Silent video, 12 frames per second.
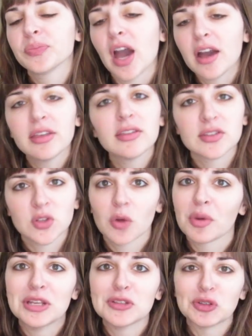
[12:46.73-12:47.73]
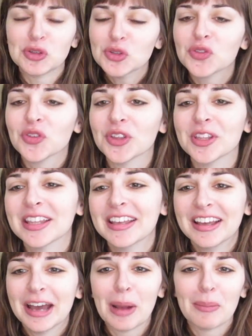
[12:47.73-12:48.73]
I think the star ratings are useful.
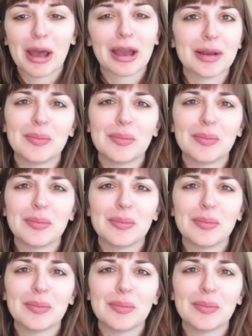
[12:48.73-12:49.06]
I'm not going